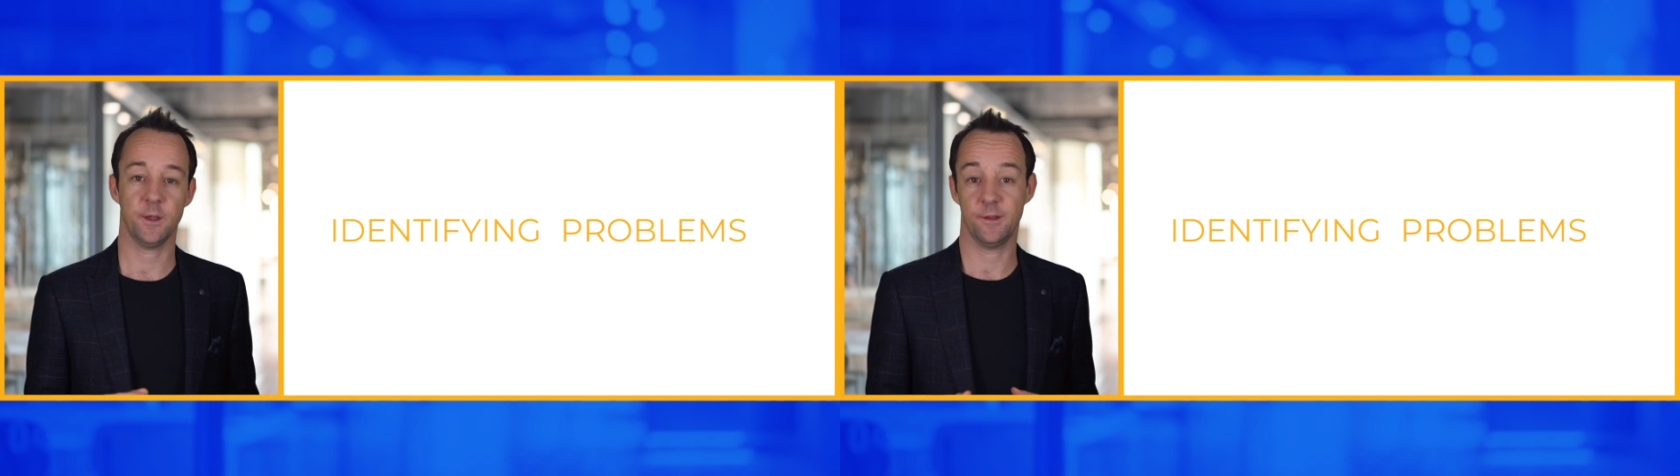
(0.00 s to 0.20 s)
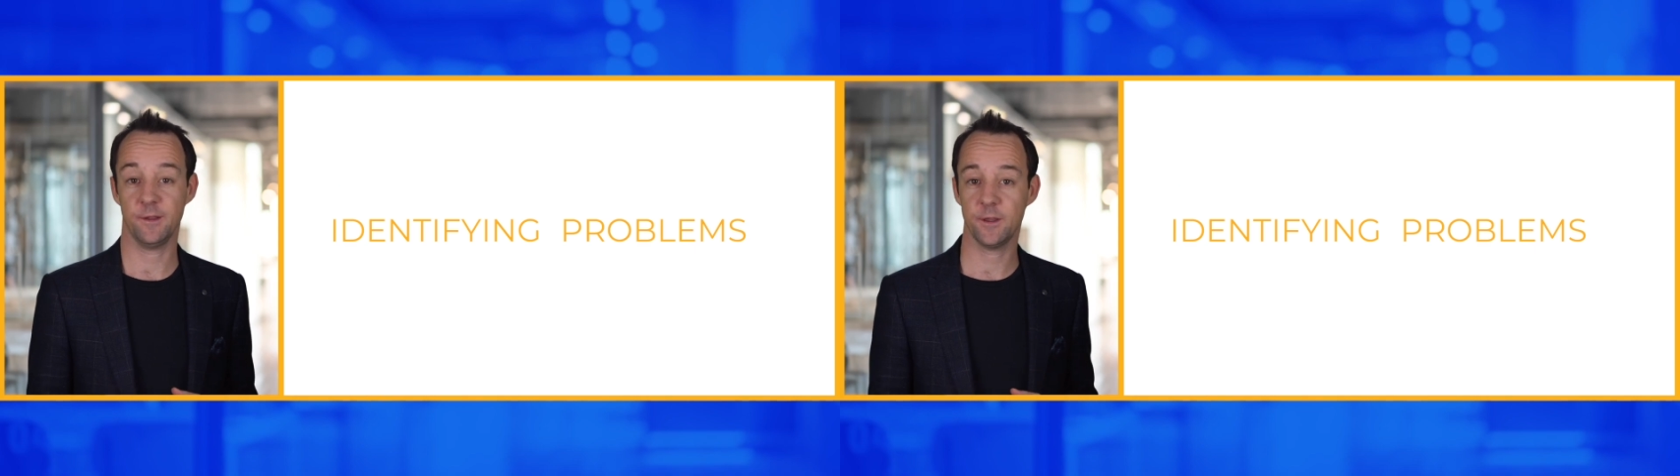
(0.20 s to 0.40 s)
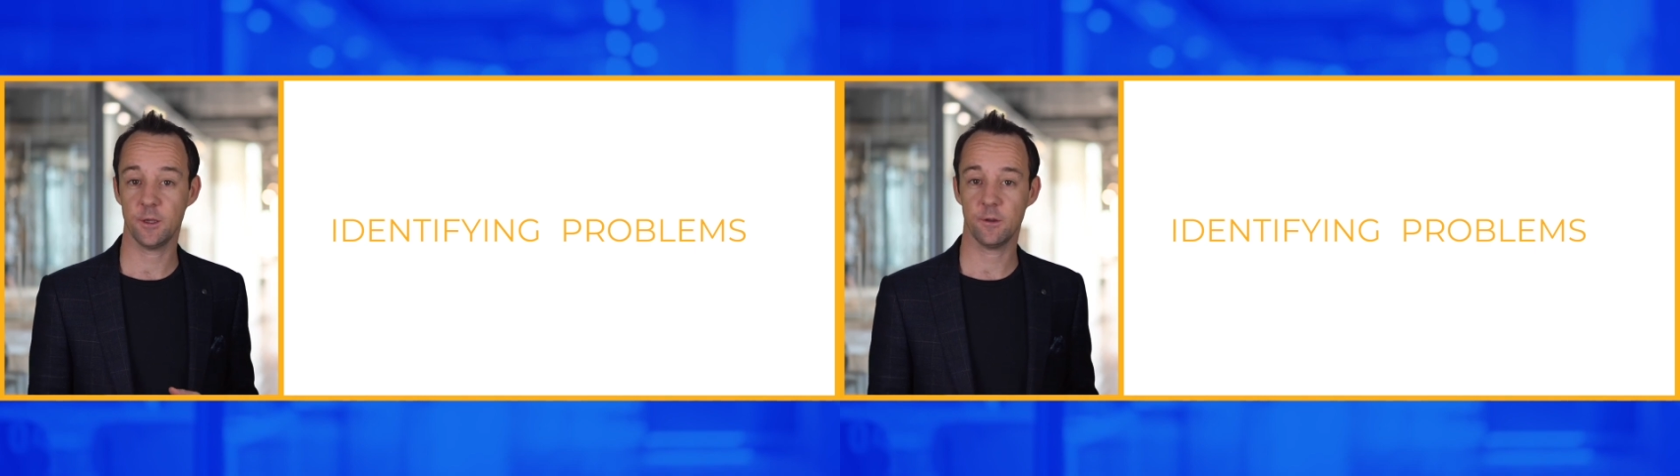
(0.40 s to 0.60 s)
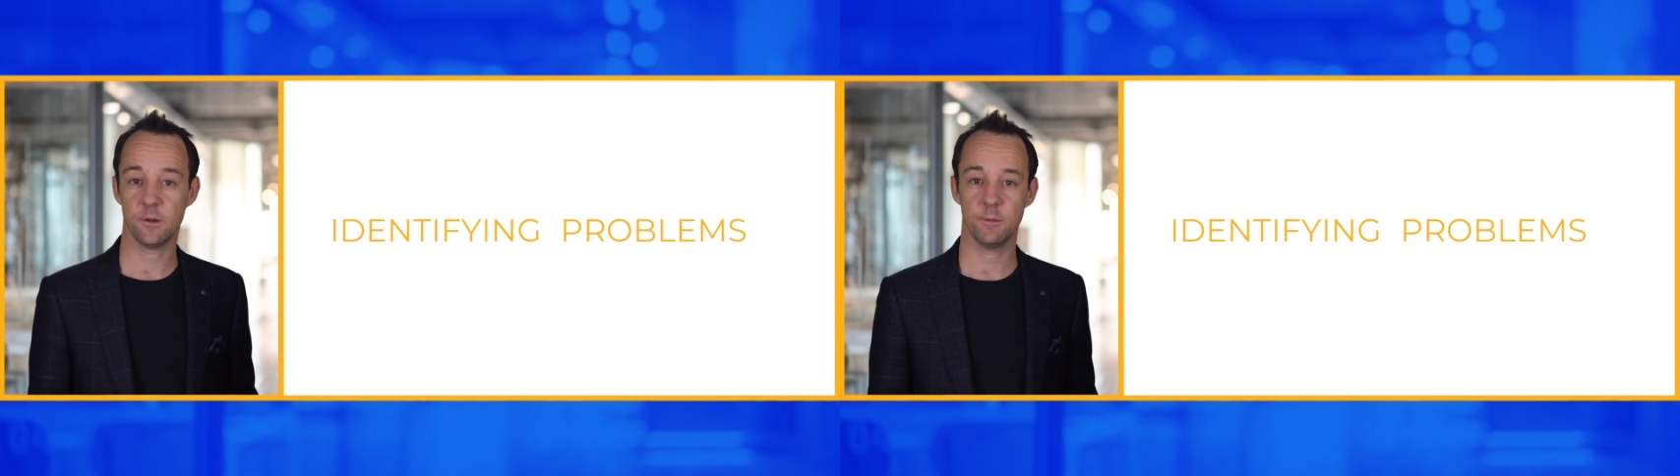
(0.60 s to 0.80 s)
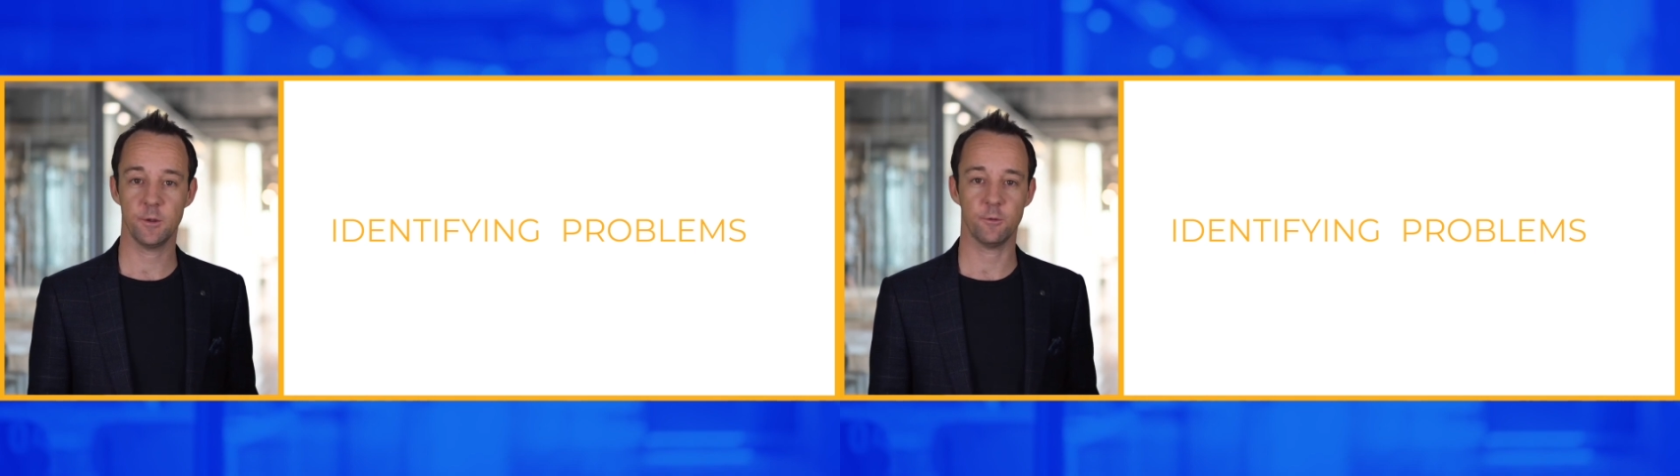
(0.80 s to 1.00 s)
existing
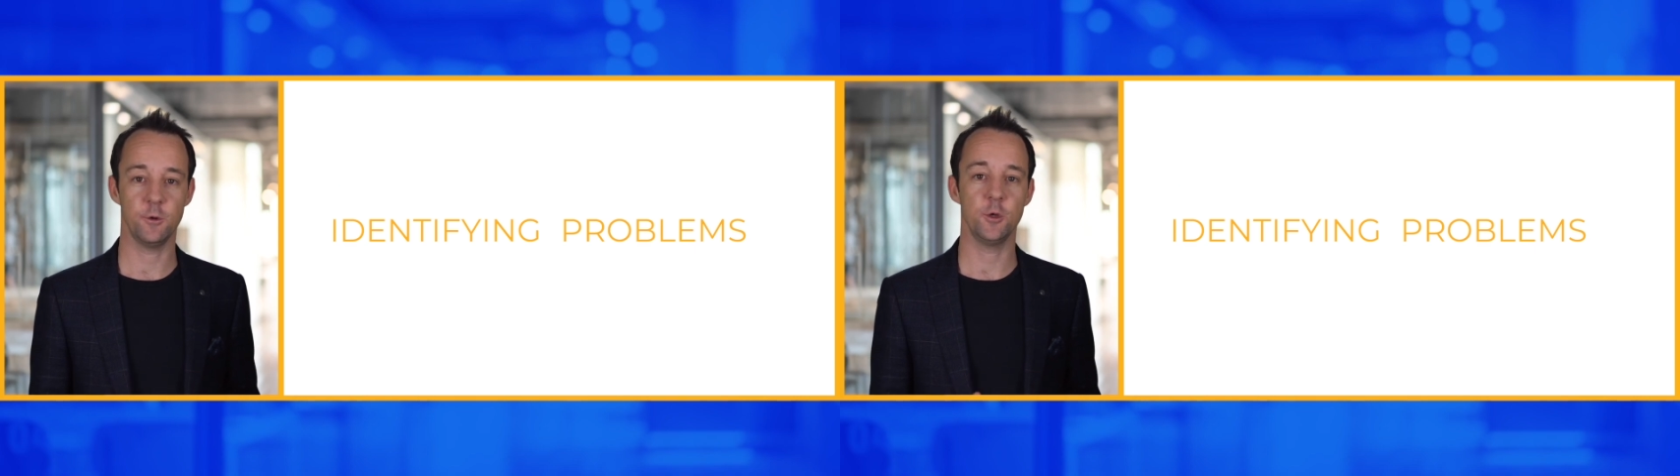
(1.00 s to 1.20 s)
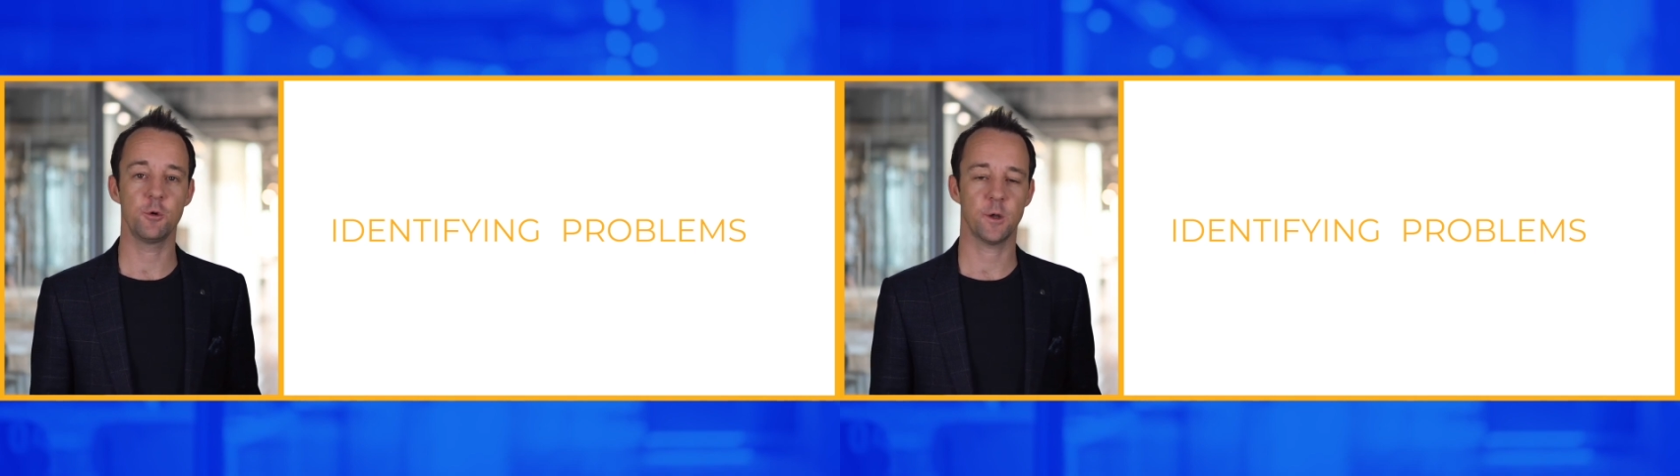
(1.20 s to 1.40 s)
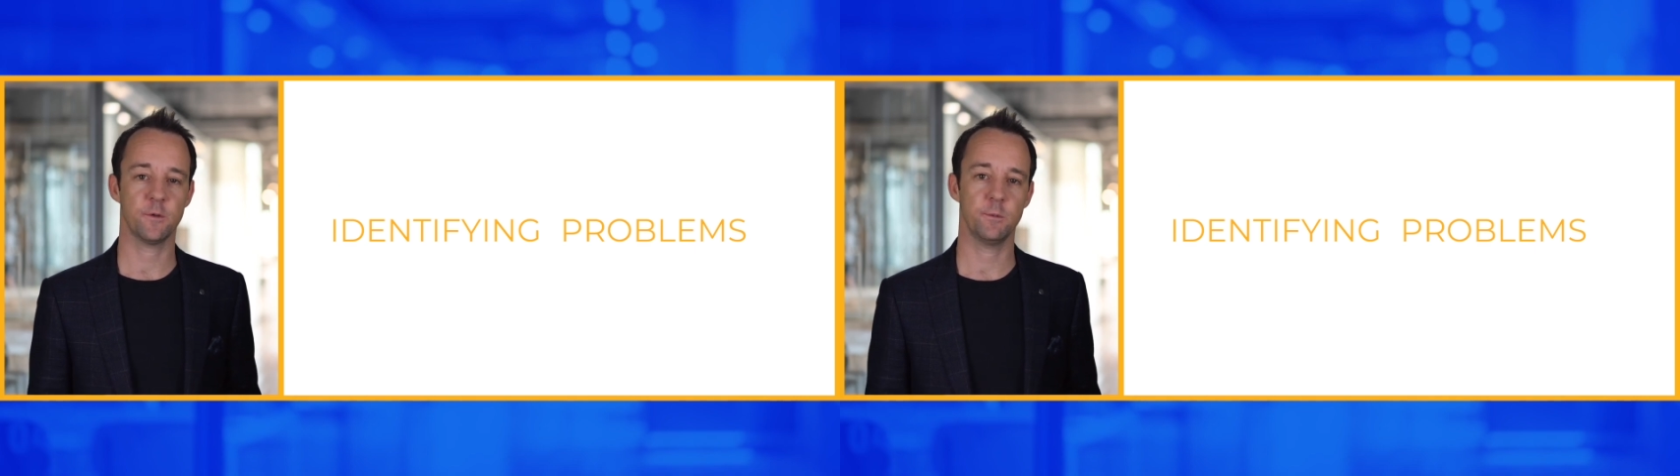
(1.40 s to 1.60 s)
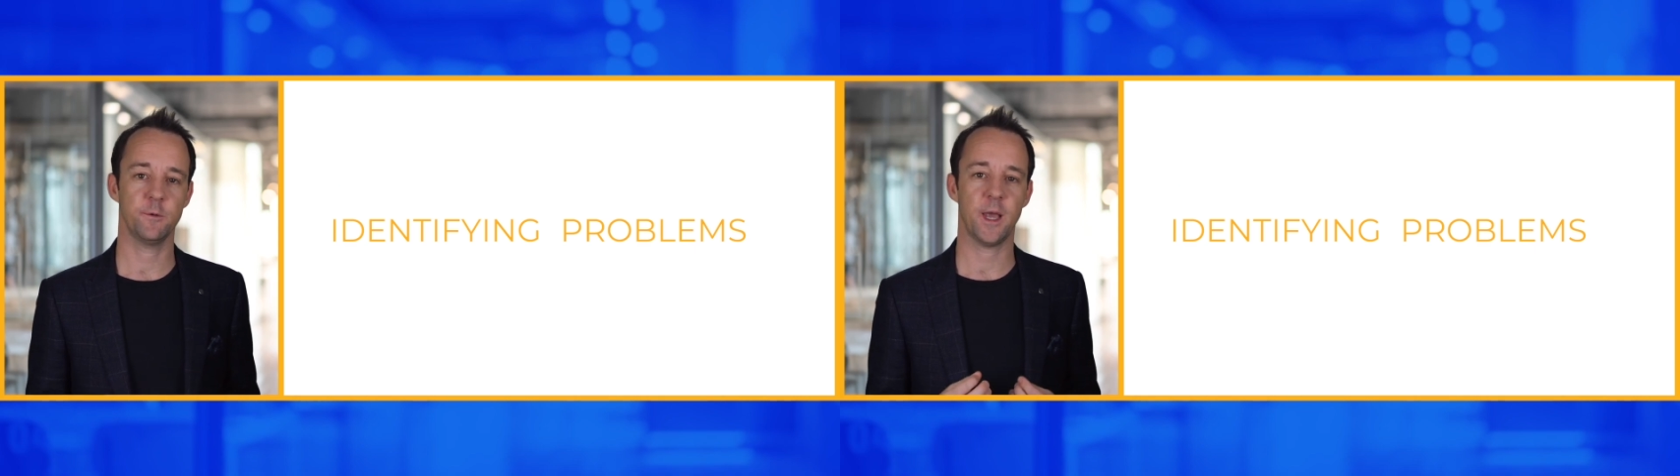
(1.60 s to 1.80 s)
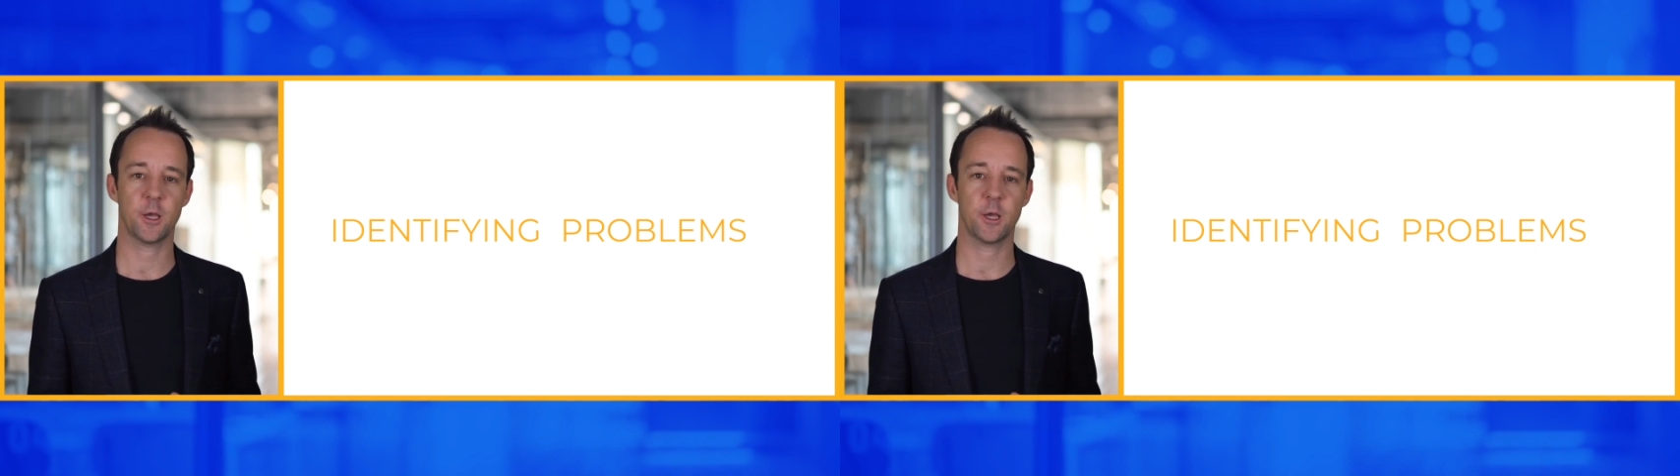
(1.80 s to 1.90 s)
customers or new customers